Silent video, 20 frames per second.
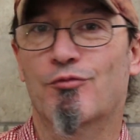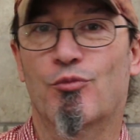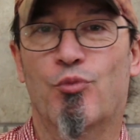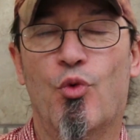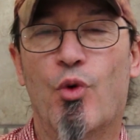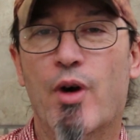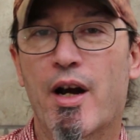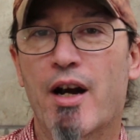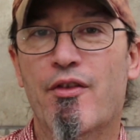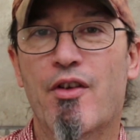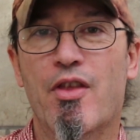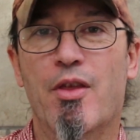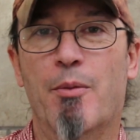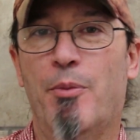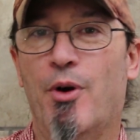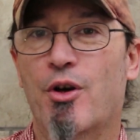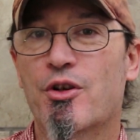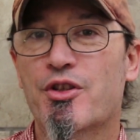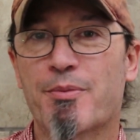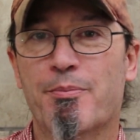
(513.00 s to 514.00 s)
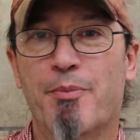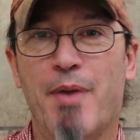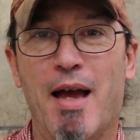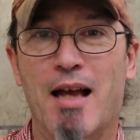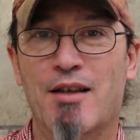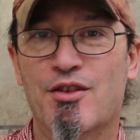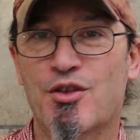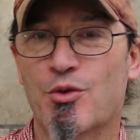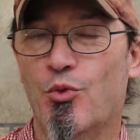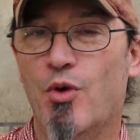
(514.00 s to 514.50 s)
Wherever the person
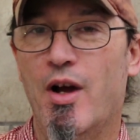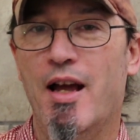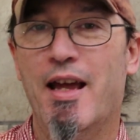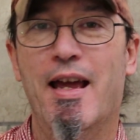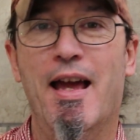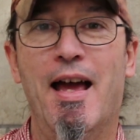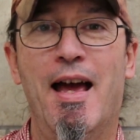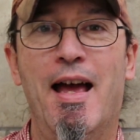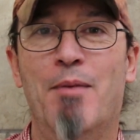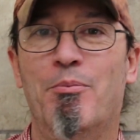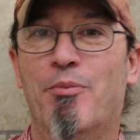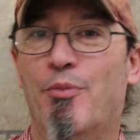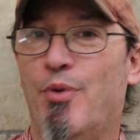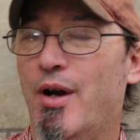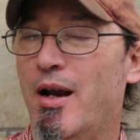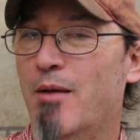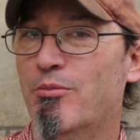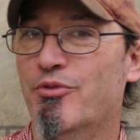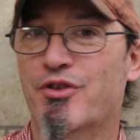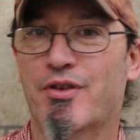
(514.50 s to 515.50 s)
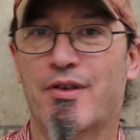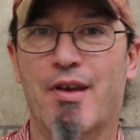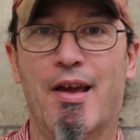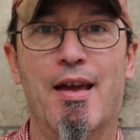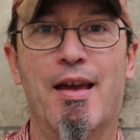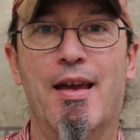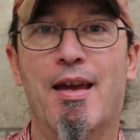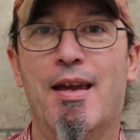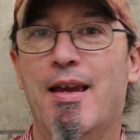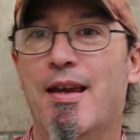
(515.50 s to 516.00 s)
passed away at, perhaps
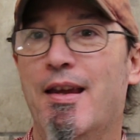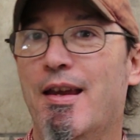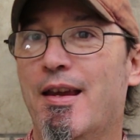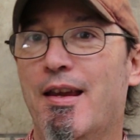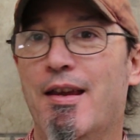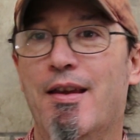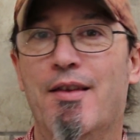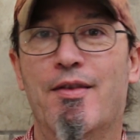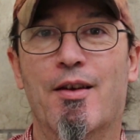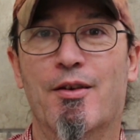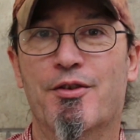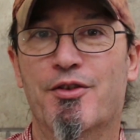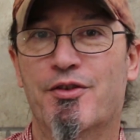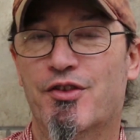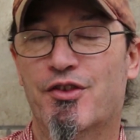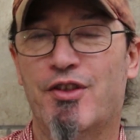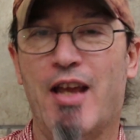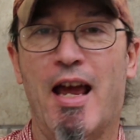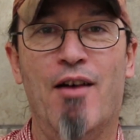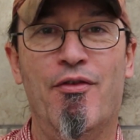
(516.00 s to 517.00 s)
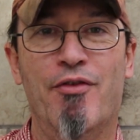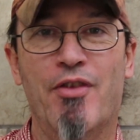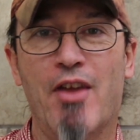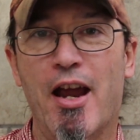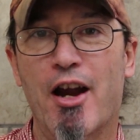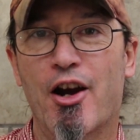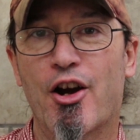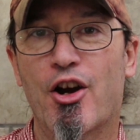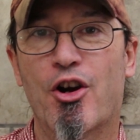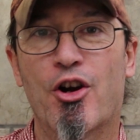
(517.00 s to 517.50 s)
the staff
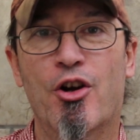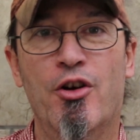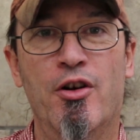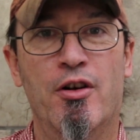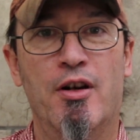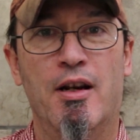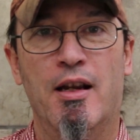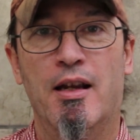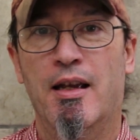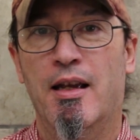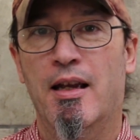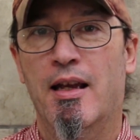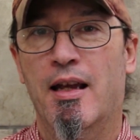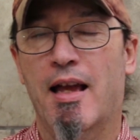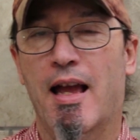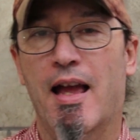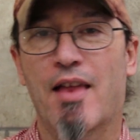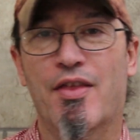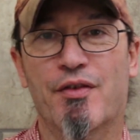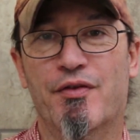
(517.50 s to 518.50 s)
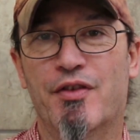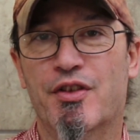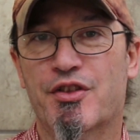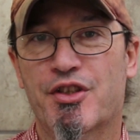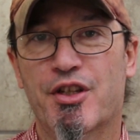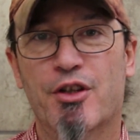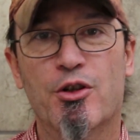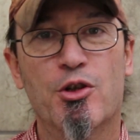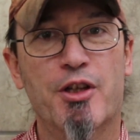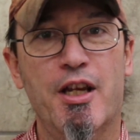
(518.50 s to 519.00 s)
there at the
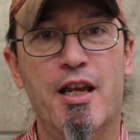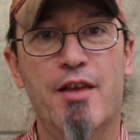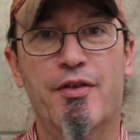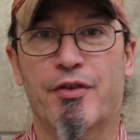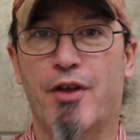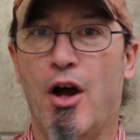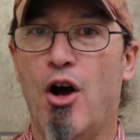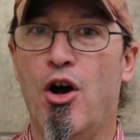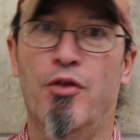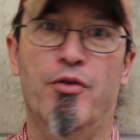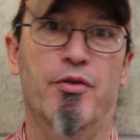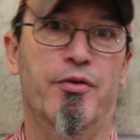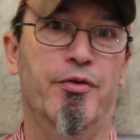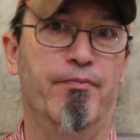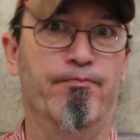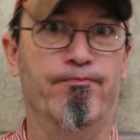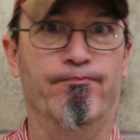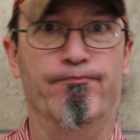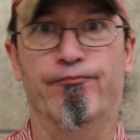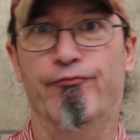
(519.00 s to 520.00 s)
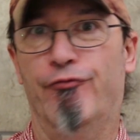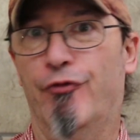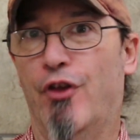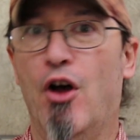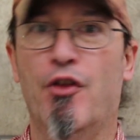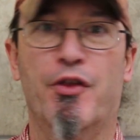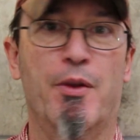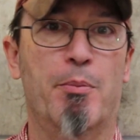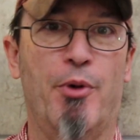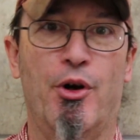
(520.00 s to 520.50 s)
facility thought
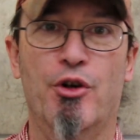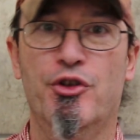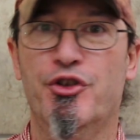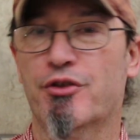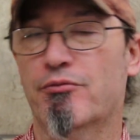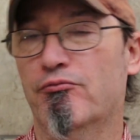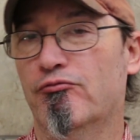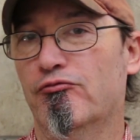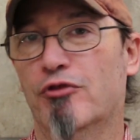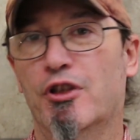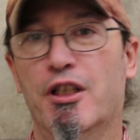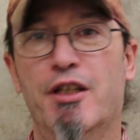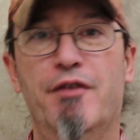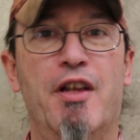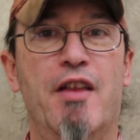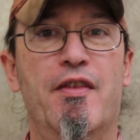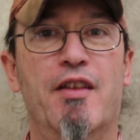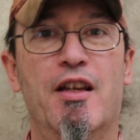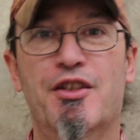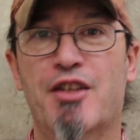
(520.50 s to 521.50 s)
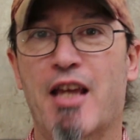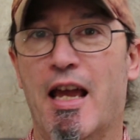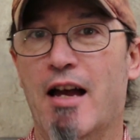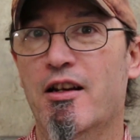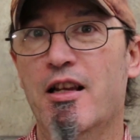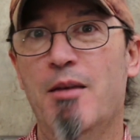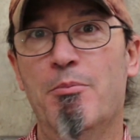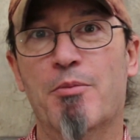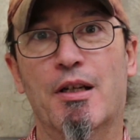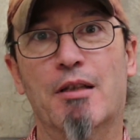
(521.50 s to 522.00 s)
the person lived in this
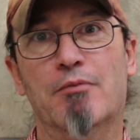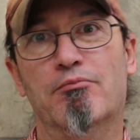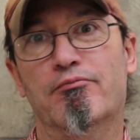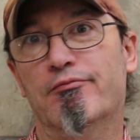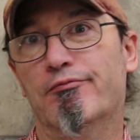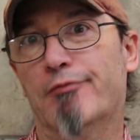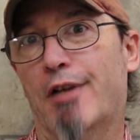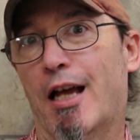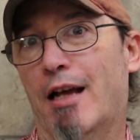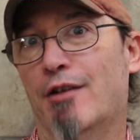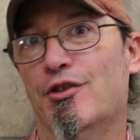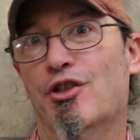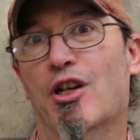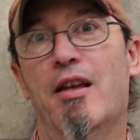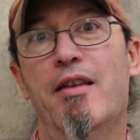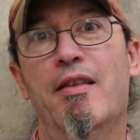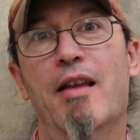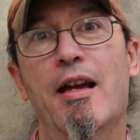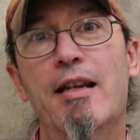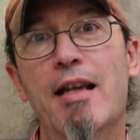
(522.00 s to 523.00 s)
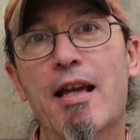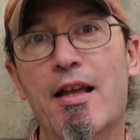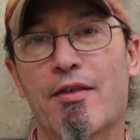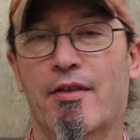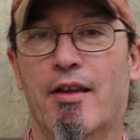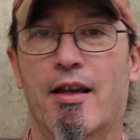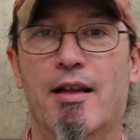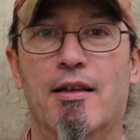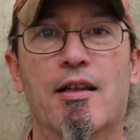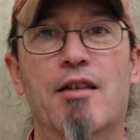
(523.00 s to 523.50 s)
county, but actually they didn't.
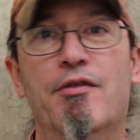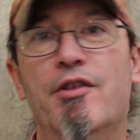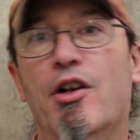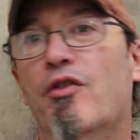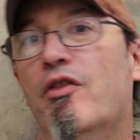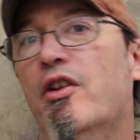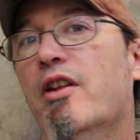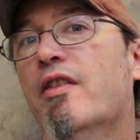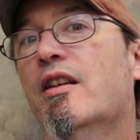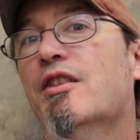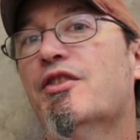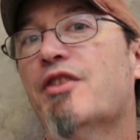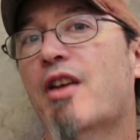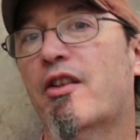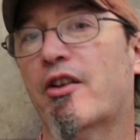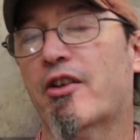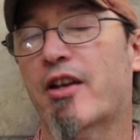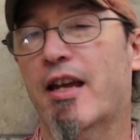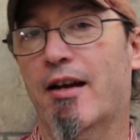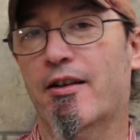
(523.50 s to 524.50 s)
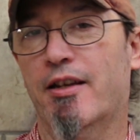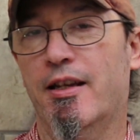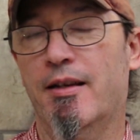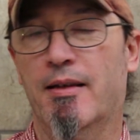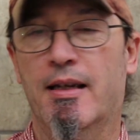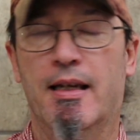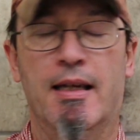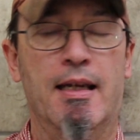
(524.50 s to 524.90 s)
They lived over in this other county.